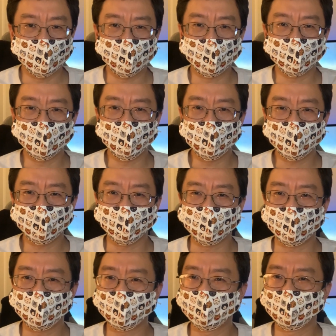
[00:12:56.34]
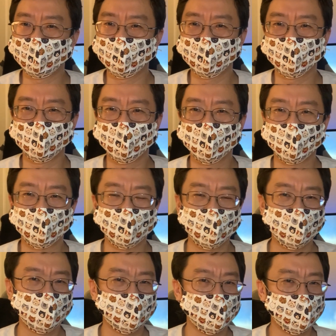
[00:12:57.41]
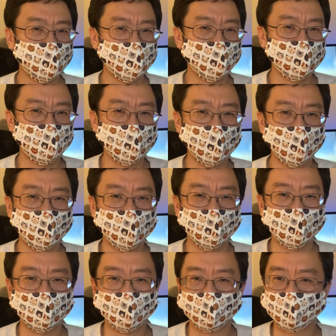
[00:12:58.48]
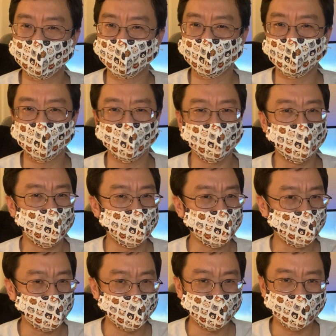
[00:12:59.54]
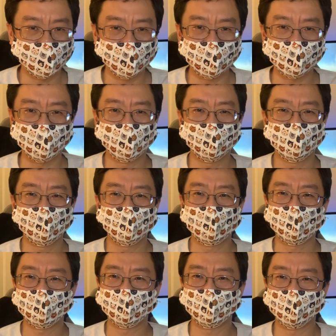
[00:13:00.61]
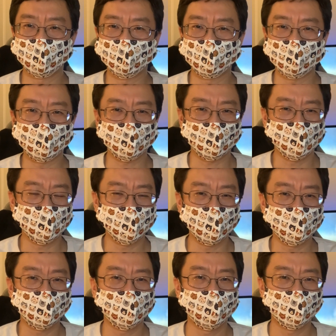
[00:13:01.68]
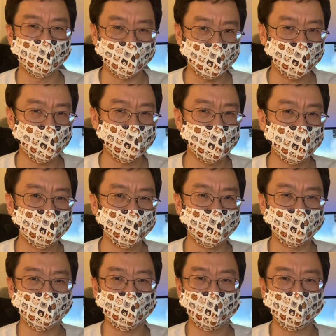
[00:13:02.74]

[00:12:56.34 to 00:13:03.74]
Please like and subscribe for more Tesla Model Y content. And as always, thanks for watching.